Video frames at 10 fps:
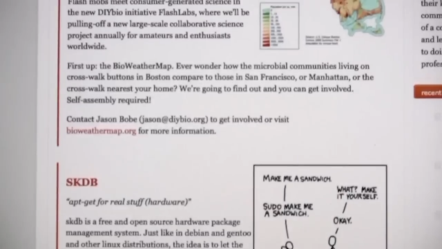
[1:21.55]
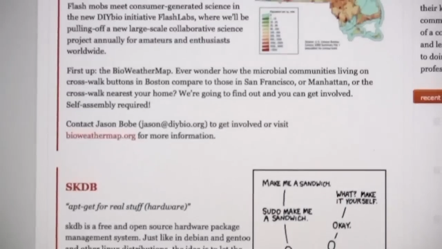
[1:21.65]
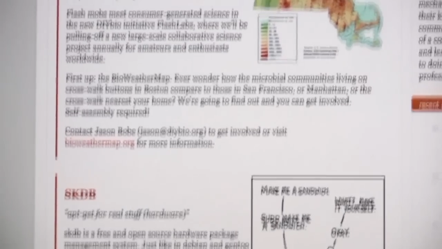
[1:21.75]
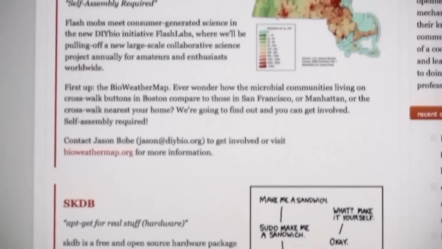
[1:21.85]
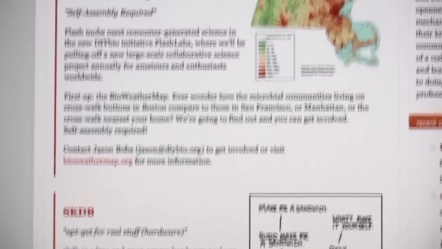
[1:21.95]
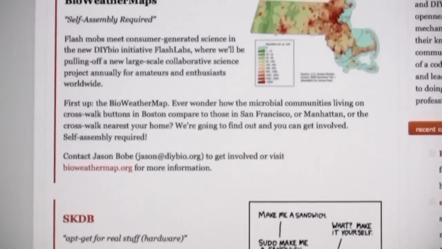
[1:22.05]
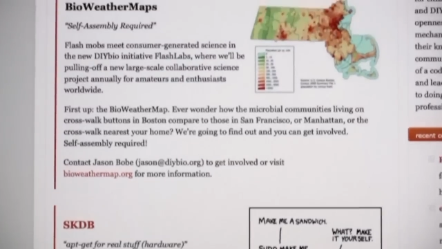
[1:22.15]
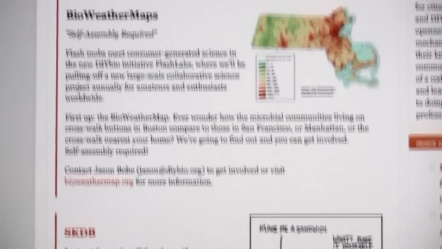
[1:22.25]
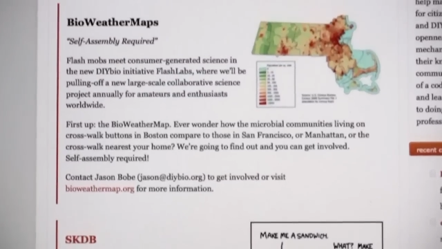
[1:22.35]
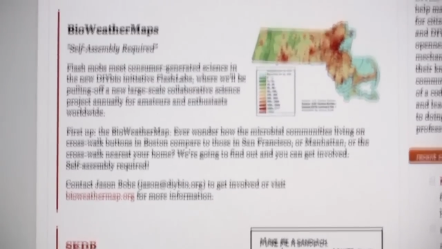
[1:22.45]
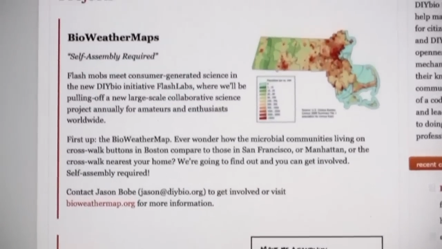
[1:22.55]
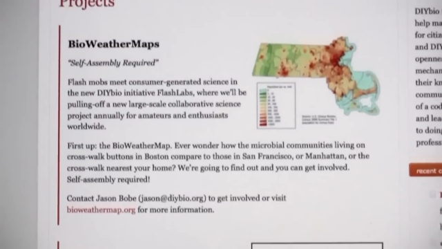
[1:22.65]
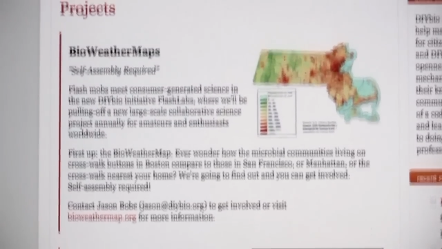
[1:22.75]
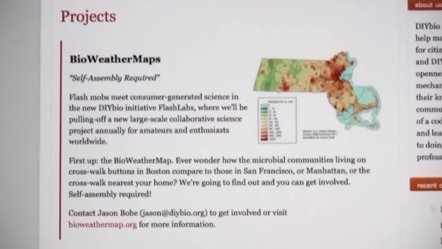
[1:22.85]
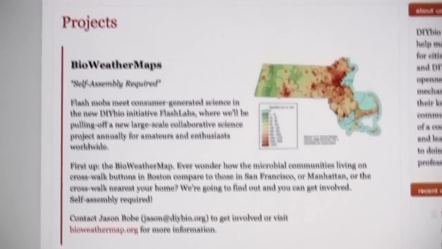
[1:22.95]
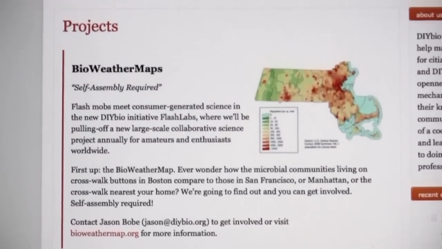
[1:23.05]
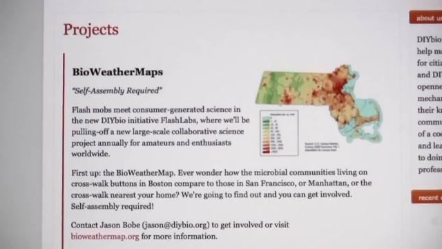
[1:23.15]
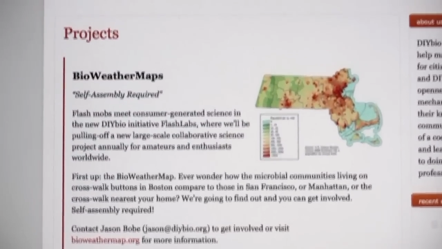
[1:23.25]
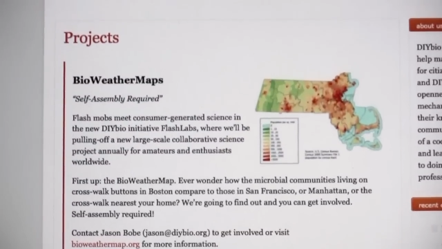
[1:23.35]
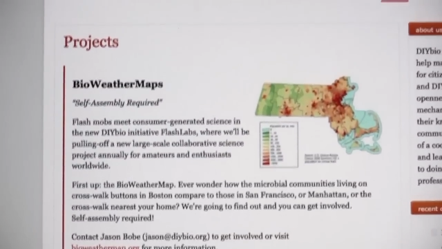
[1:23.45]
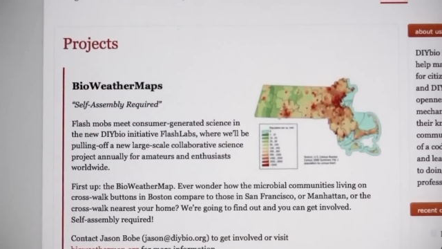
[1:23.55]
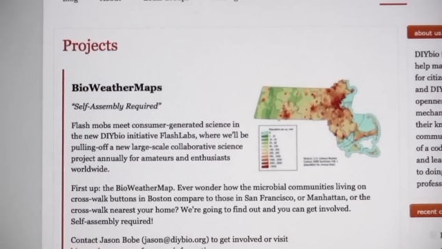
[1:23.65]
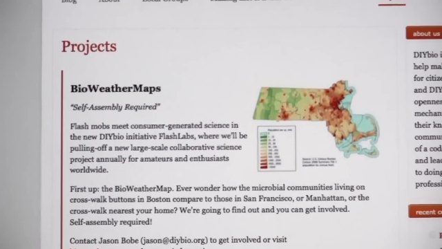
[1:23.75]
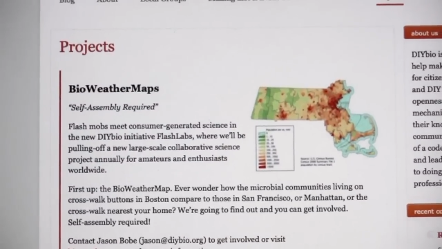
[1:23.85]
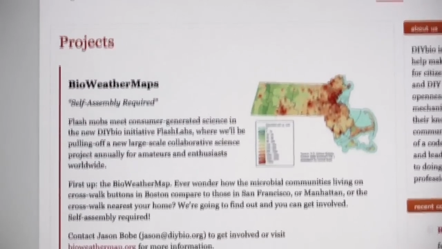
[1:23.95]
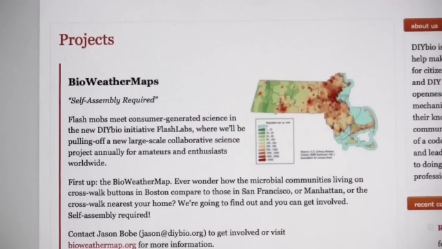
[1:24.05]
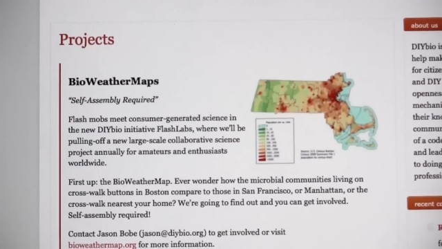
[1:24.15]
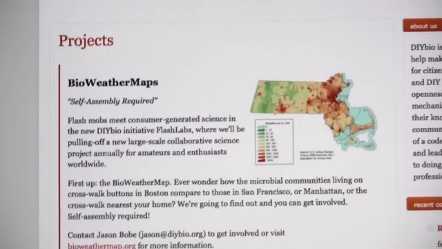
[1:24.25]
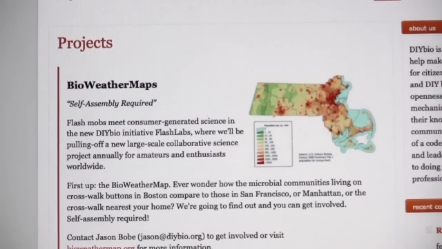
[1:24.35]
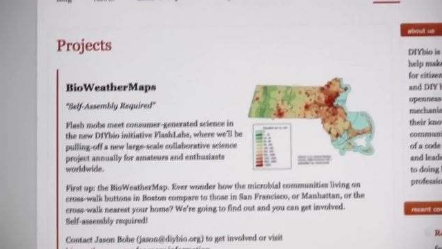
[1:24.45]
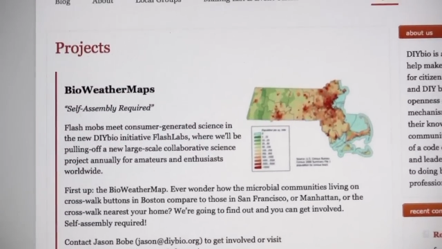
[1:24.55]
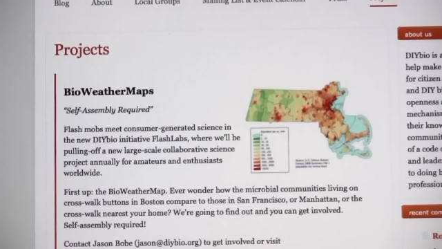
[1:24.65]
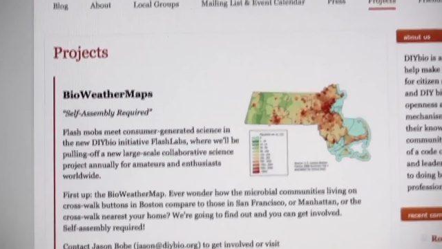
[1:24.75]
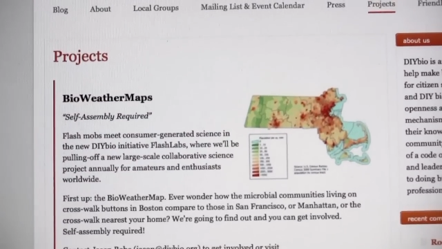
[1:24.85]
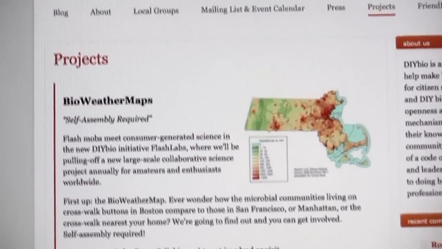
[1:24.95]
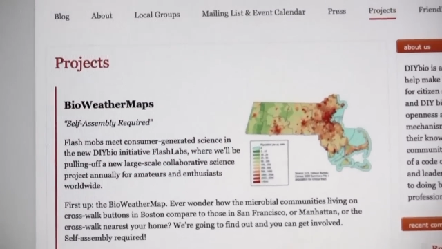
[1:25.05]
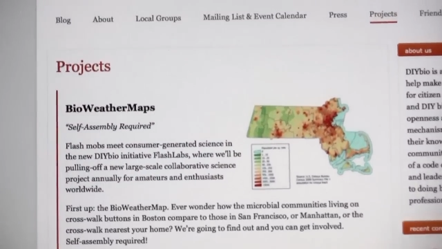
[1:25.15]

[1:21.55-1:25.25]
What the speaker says: Nobody's mouth can be seen.